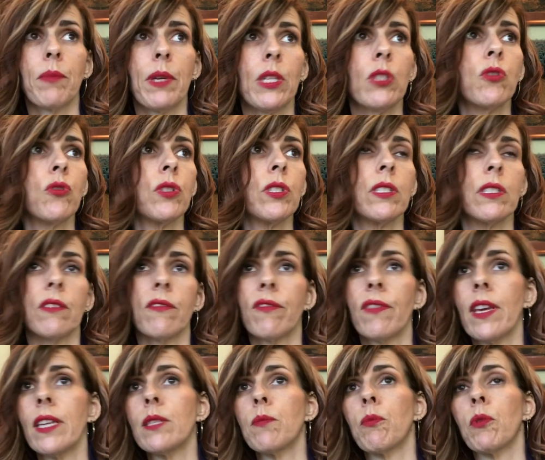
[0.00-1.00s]
Pinterest and
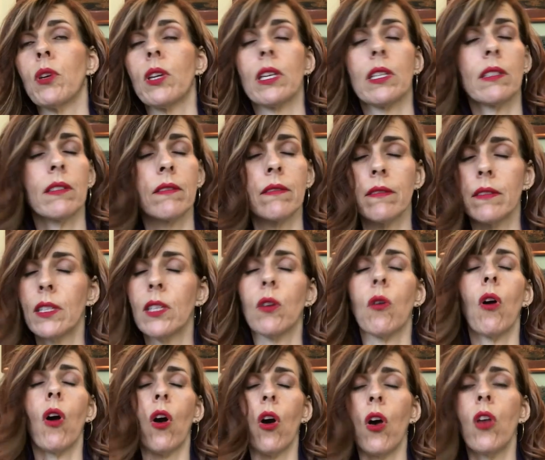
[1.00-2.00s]
Facebook and, you
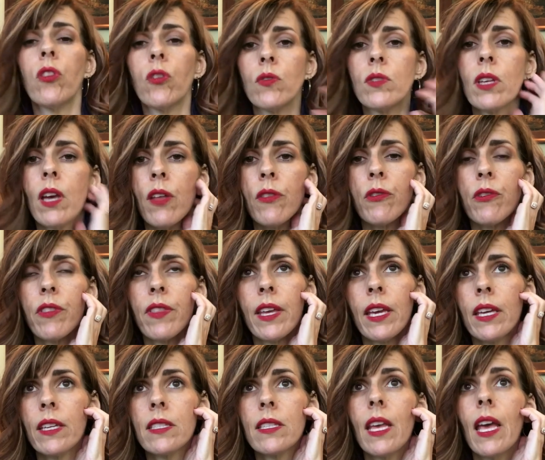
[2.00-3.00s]
know, all those other
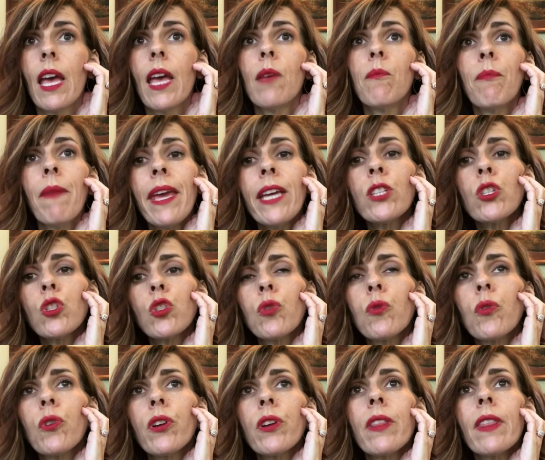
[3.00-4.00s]
things. Make
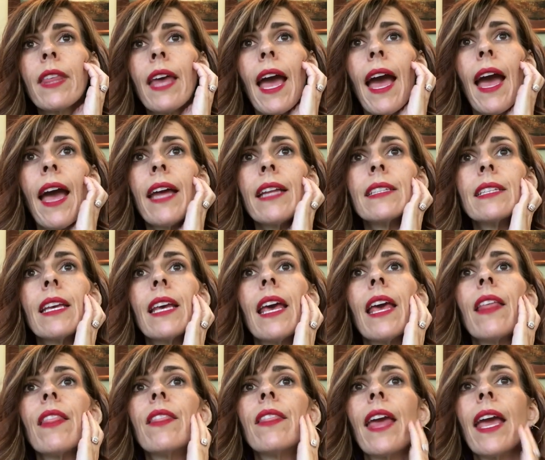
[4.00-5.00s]
sure that
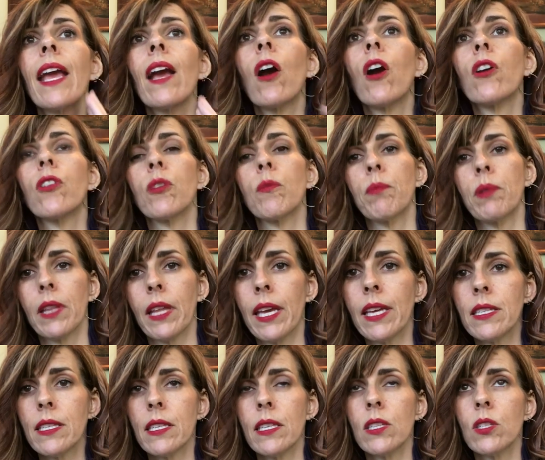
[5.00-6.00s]
they are the
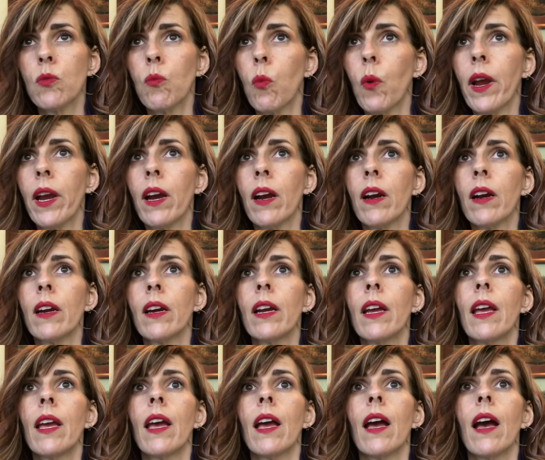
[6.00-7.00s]
places
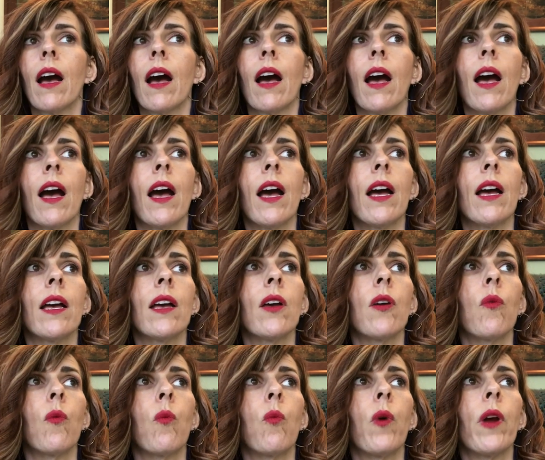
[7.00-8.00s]
where Uh,
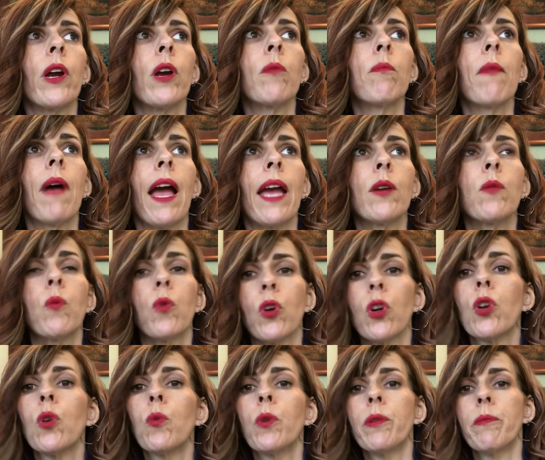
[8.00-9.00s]
where my
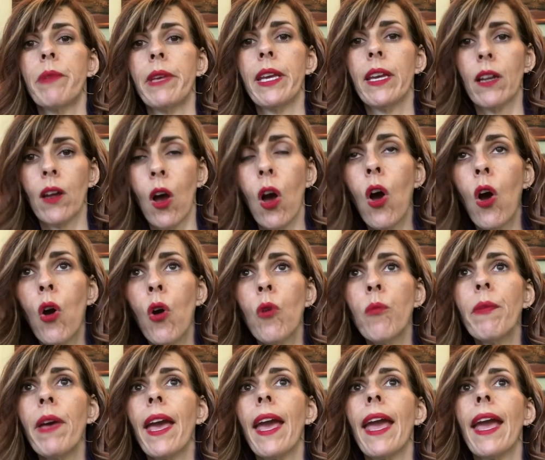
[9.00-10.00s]
work would be at
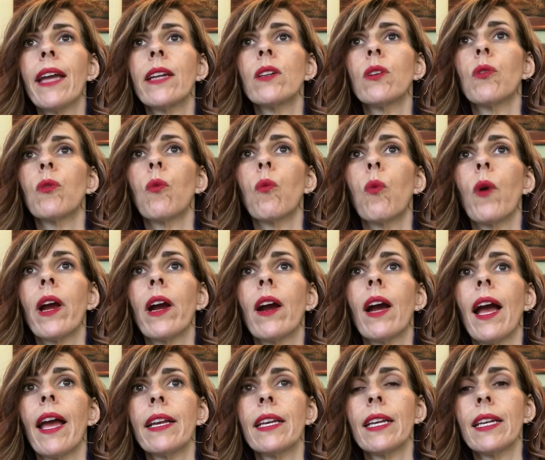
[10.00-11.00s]
home and
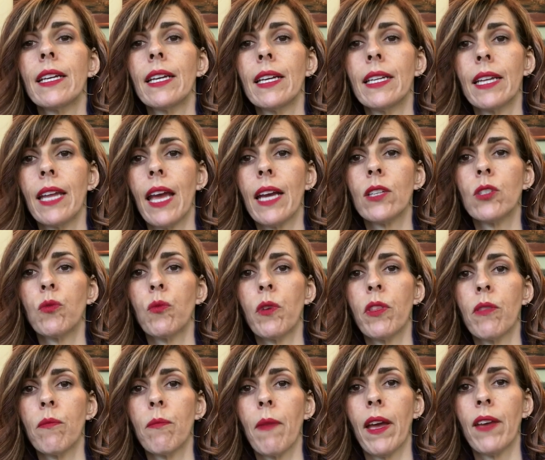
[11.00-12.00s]
where I can connect
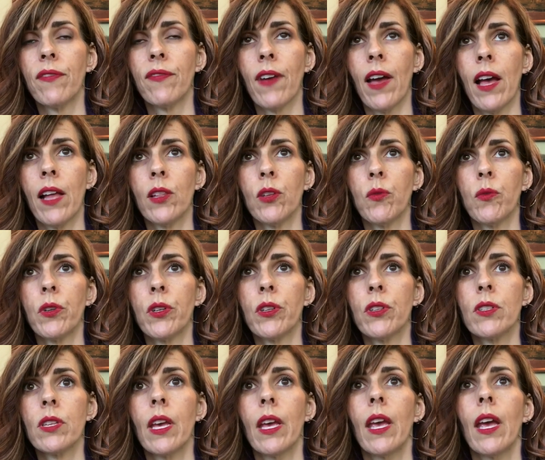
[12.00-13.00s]
with my
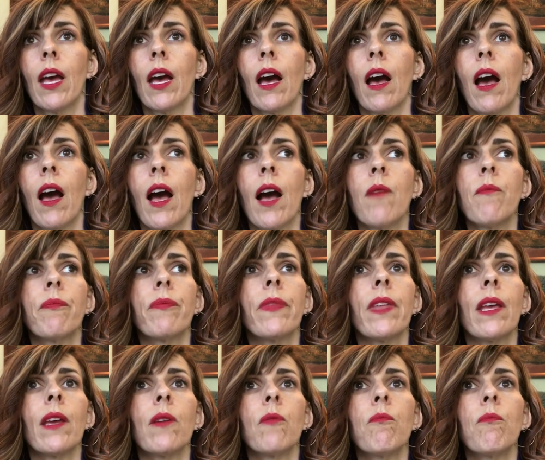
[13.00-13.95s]
followers. Um,